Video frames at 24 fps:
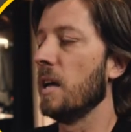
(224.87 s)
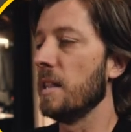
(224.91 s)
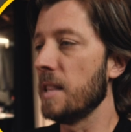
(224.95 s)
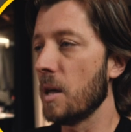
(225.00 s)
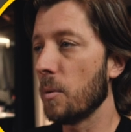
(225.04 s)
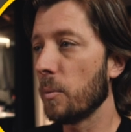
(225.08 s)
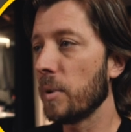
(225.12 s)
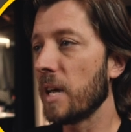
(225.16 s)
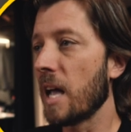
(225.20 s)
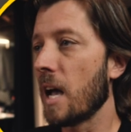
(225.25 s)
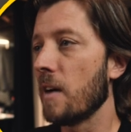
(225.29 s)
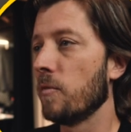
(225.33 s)
And
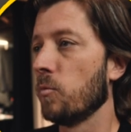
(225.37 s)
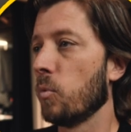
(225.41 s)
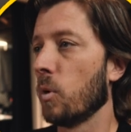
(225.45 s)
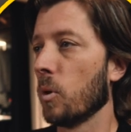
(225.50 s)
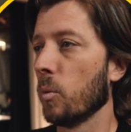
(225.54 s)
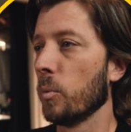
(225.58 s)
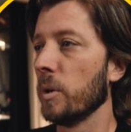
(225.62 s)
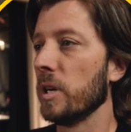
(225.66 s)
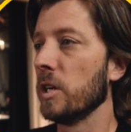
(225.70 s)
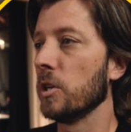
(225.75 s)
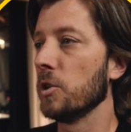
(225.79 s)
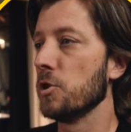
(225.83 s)
then we have
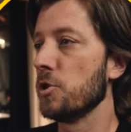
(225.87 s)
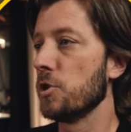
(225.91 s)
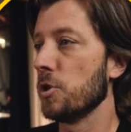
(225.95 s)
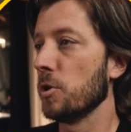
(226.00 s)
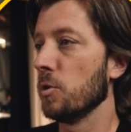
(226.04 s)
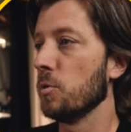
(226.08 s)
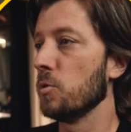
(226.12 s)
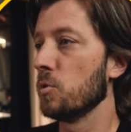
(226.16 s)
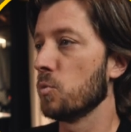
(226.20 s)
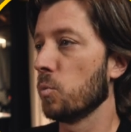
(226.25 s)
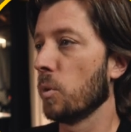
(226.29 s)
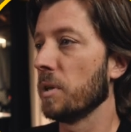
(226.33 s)
where we can
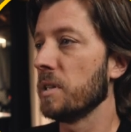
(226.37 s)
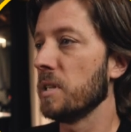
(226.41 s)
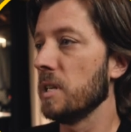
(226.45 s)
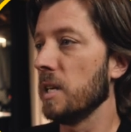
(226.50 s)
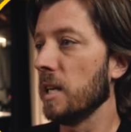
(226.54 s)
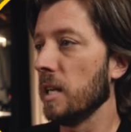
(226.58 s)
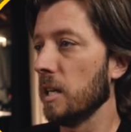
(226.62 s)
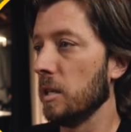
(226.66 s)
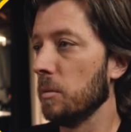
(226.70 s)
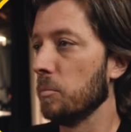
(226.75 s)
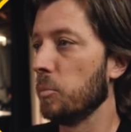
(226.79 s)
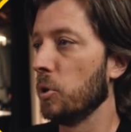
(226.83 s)
choose what the
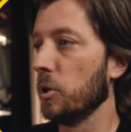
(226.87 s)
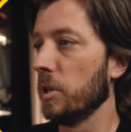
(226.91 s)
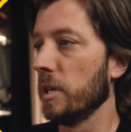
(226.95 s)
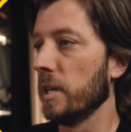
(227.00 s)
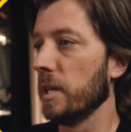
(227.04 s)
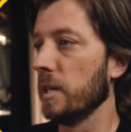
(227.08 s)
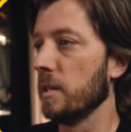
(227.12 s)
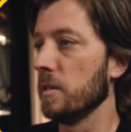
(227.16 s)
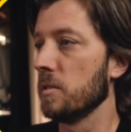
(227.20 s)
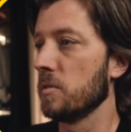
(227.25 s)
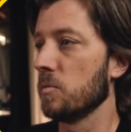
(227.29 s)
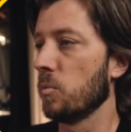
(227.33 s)
input
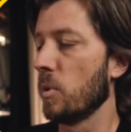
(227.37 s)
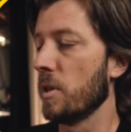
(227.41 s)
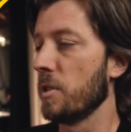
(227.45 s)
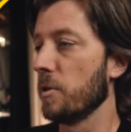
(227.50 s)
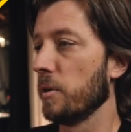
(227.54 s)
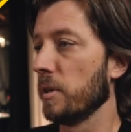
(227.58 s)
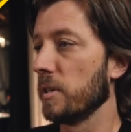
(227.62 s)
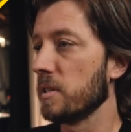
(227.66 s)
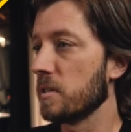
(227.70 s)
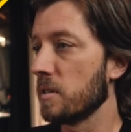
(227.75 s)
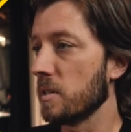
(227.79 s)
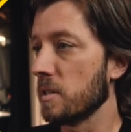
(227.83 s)
is,
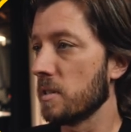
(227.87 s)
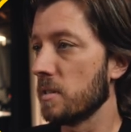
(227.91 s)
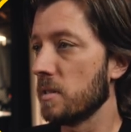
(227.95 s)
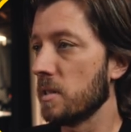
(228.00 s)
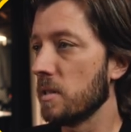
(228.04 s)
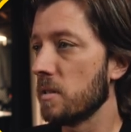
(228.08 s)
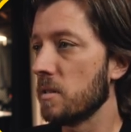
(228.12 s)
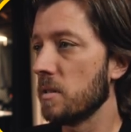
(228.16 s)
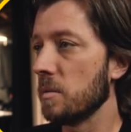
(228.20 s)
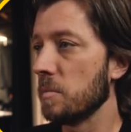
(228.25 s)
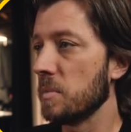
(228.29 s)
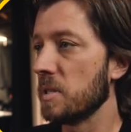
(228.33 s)
whether it's the
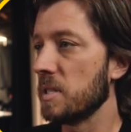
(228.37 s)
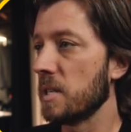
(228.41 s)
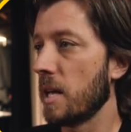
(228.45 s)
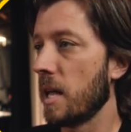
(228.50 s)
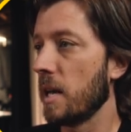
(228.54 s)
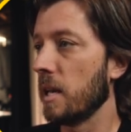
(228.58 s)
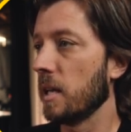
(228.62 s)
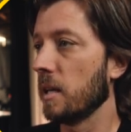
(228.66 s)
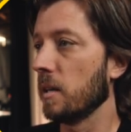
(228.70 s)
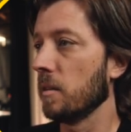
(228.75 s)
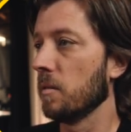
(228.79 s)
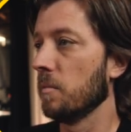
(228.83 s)
system
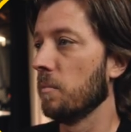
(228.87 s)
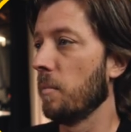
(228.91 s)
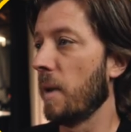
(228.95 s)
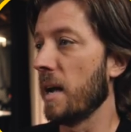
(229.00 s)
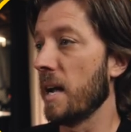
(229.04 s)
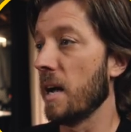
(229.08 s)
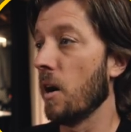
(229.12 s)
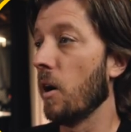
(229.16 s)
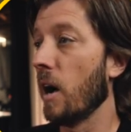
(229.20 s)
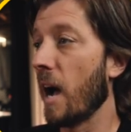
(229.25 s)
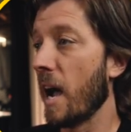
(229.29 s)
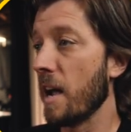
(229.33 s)
setting,
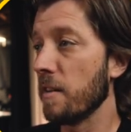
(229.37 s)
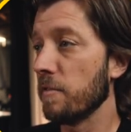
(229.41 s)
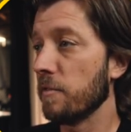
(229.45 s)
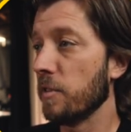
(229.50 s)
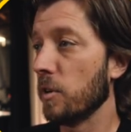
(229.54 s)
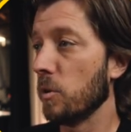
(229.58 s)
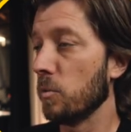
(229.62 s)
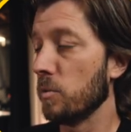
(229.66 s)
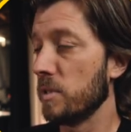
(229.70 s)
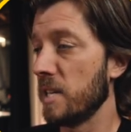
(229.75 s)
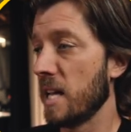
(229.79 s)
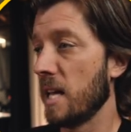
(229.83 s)
my
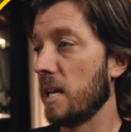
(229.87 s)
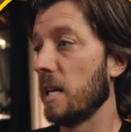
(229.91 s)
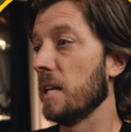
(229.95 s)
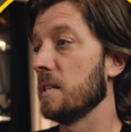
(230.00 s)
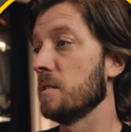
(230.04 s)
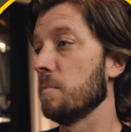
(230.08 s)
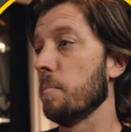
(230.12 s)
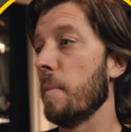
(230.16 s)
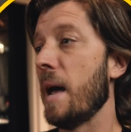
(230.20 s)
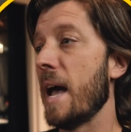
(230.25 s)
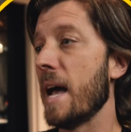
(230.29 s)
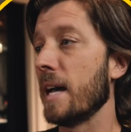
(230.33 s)
iPhone
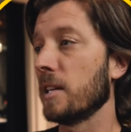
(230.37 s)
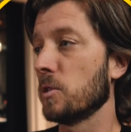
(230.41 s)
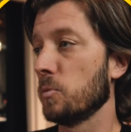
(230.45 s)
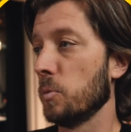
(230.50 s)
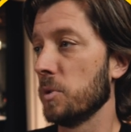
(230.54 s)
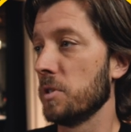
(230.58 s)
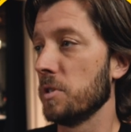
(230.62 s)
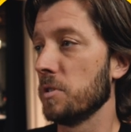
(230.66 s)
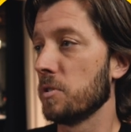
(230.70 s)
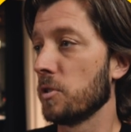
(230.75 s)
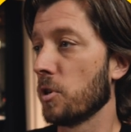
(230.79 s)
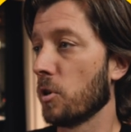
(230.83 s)
XS Max,
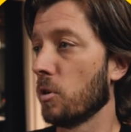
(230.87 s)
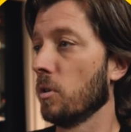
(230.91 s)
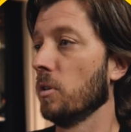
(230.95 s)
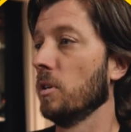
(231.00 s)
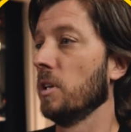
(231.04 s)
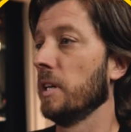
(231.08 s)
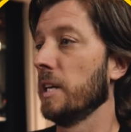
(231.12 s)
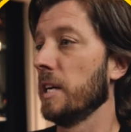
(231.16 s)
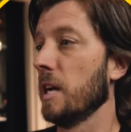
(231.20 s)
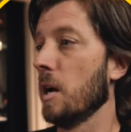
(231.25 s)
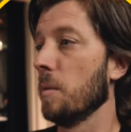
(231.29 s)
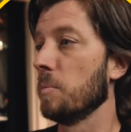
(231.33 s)
which is
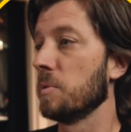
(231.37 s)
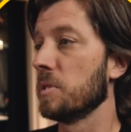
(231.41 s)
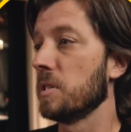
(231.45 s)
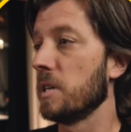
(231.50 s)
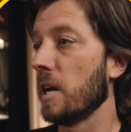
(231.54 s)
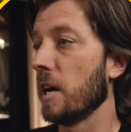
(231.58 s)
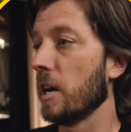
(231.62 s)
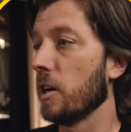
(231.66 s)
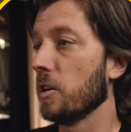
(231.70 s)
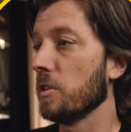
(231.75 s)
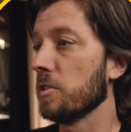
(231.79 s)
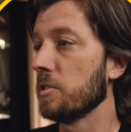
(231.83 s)
currently
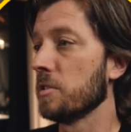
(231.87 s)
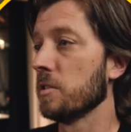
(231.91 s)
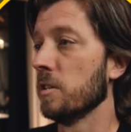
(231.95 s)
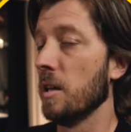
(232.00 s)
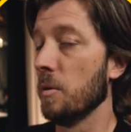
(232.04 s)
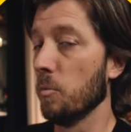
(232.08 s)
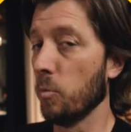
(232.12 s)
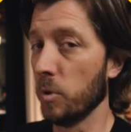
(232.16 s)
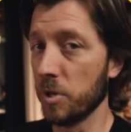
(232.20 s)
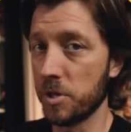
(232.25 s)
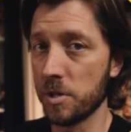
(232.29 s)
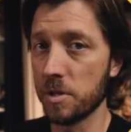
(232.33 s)
upstairs,
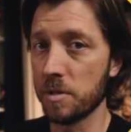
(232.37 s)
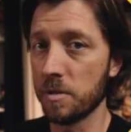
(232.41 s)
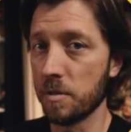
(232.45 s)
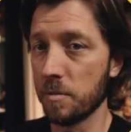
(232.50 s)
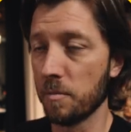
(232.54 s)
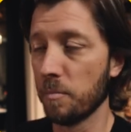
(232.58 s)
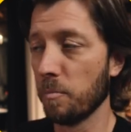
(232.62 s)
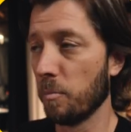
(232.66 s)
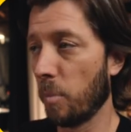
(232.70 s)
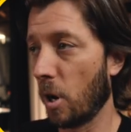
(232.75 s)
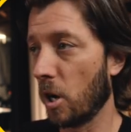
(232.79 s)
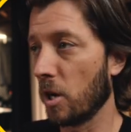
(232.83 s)
which is
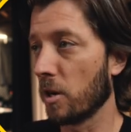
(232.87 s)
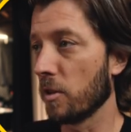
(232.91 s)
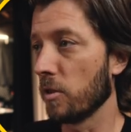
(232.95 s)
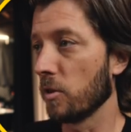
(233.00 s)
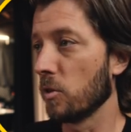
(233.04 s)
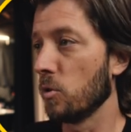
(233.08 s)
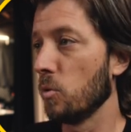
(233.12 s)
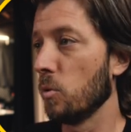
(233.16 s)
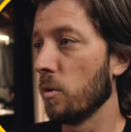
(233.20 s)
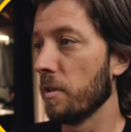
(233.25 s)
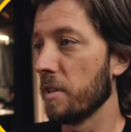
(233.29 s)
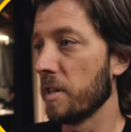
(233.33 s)
part of the
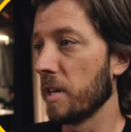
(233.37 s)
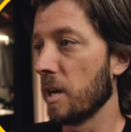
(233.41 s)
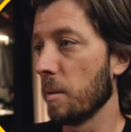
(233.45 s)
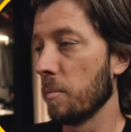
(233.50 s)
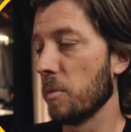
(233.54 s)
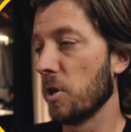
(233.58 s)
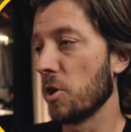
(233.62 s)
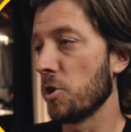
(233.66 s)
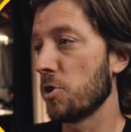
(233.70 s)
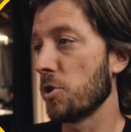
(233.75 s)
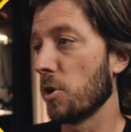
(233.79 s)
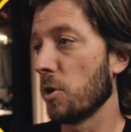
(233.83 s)
cool thing I'm
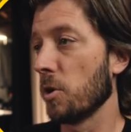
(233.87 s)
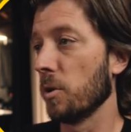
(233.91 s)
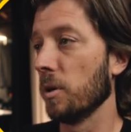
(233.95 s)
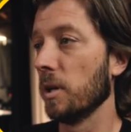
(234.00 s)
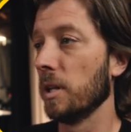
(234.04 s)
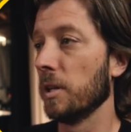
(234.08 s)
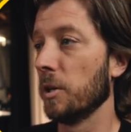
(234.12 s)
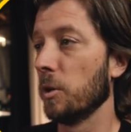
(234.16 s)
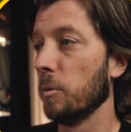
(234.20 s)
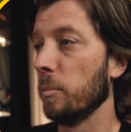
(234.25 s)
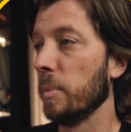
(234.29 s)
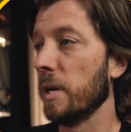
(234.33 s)
gonna show you in
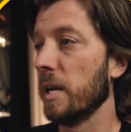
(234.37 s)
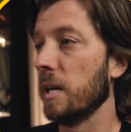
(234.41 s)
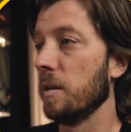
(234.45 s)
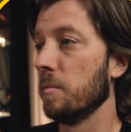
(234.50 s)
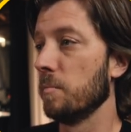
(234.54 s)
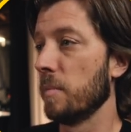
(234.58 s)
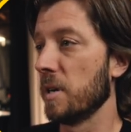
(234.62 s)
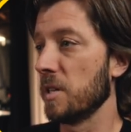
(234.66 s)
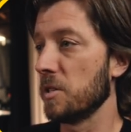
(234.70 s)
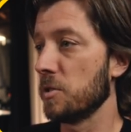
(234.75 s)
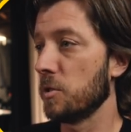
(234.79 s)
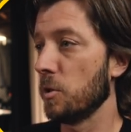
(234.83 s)
a little
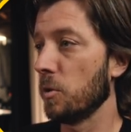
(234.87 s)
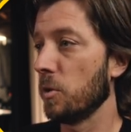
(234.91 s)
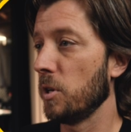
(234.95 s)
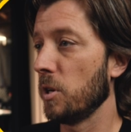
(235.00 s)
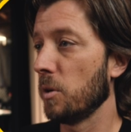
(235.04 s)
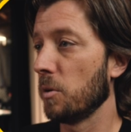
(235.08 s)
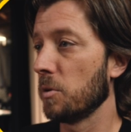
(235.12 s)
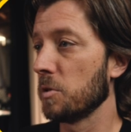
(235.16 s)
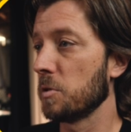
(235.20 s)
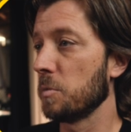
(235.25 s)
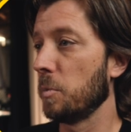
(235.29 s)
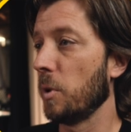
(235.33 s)
bit, my
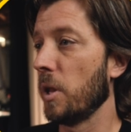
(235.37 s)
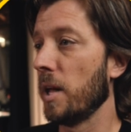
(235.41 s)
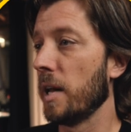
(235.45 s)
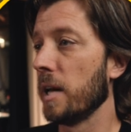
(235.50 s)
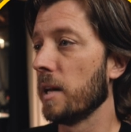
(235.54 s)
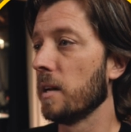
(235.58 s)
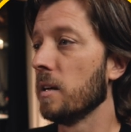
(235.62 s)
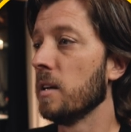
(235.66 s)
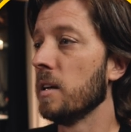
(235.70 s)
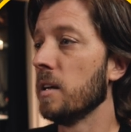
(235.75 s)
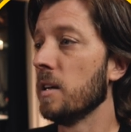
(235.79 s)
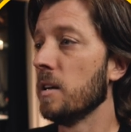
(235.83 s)
studio
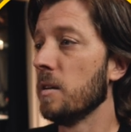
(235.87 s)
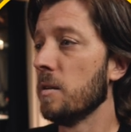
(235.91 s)
display.